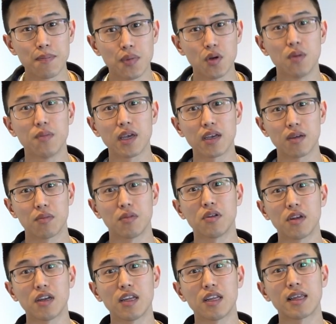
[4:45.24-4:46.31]
booming
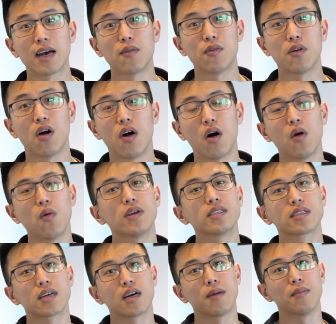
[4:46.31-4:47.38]
community that will
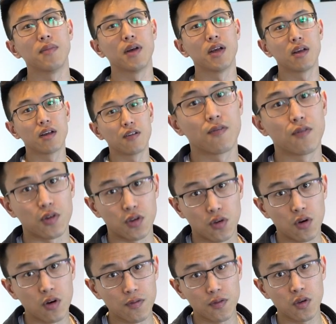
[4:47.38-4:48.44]
always come for
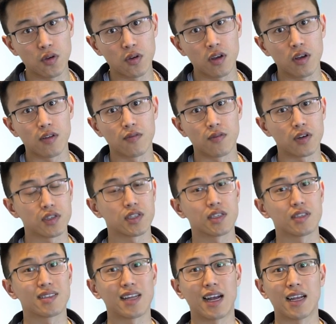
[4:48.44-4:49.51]
your food
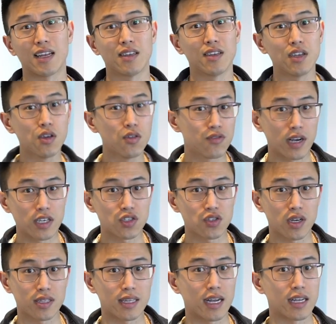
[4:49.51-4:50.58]
versus that new
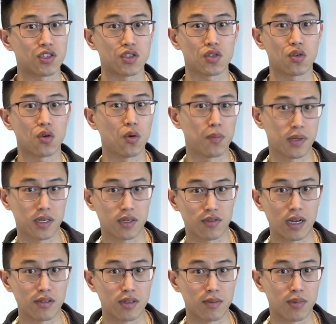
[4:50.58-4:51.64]
restaurant that just opened
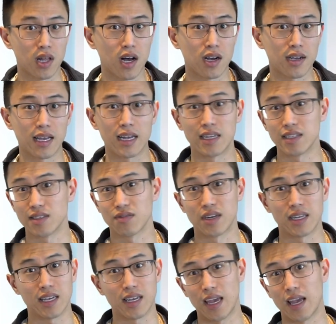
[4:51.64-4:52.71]
around the block and is
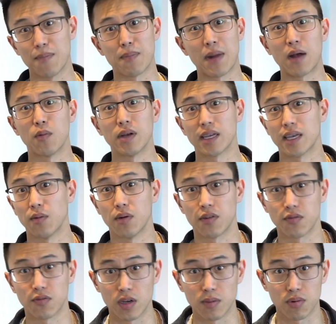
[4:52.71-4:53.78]
running a buy one get
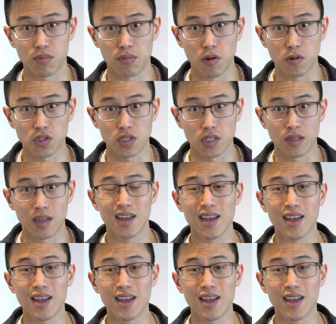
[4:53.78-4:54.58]
one free promotion.